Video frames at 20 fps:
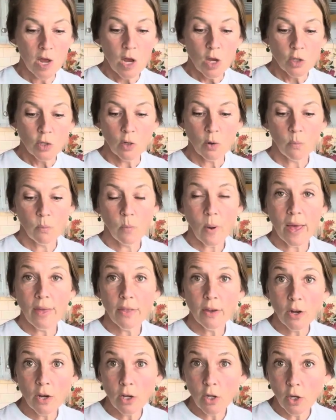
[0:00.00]
So
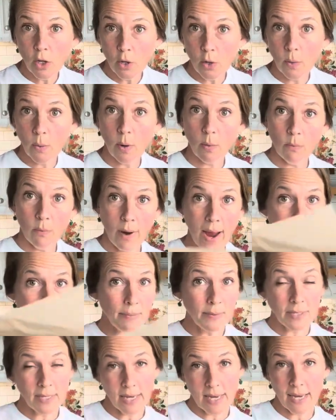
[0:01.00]
whether you
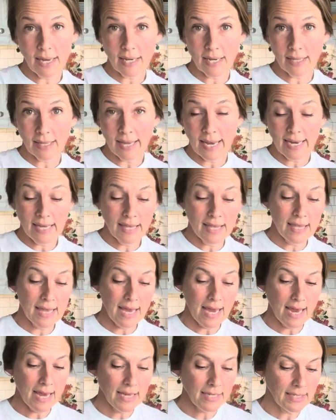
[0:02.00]
wrapped it like
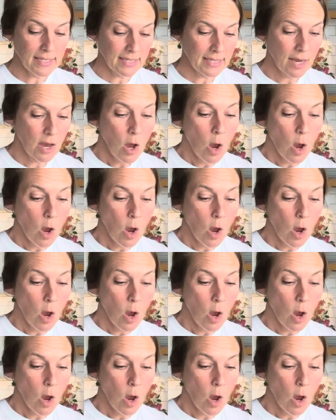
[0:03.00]
this,